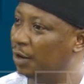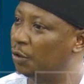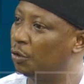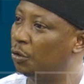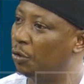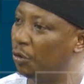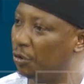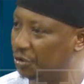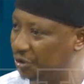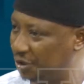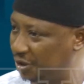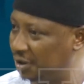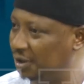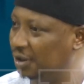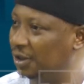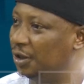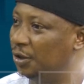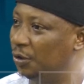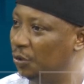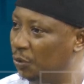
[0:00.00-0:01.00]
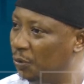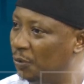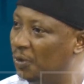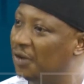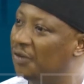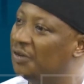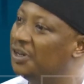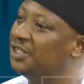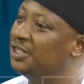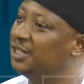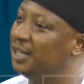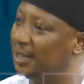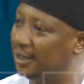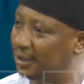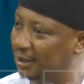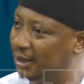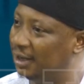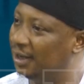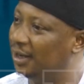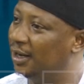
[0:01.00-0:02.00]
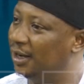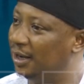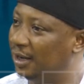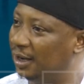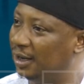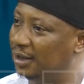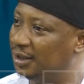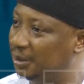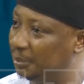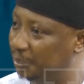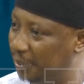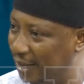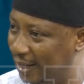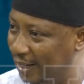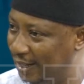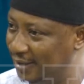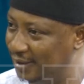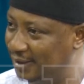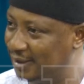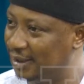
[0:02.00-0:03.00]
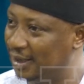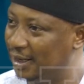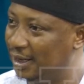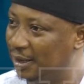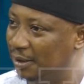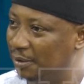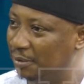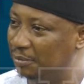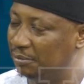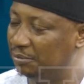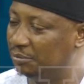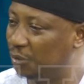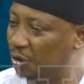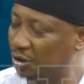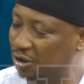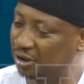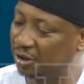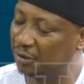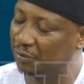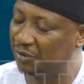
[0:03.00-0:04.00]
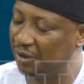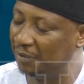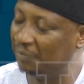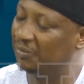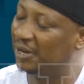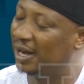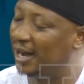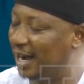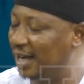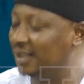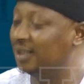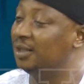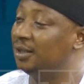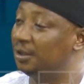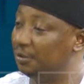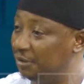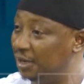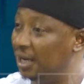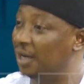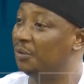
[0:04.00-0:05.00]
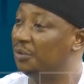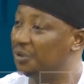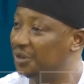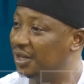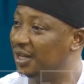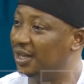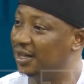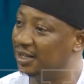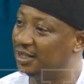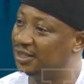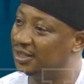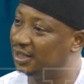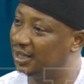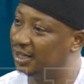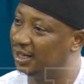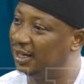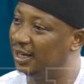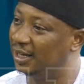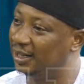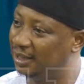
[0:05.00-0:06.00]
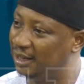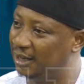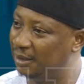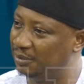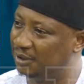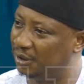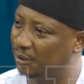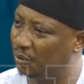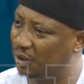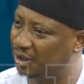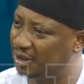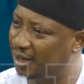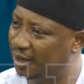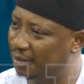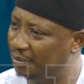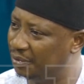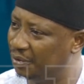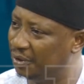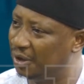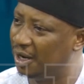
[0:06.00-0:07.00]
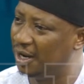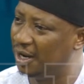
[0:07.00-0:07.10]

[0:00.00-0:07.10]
across, you know, regional uh, divides. Most of them are identifying with their regional enclaves and what have you.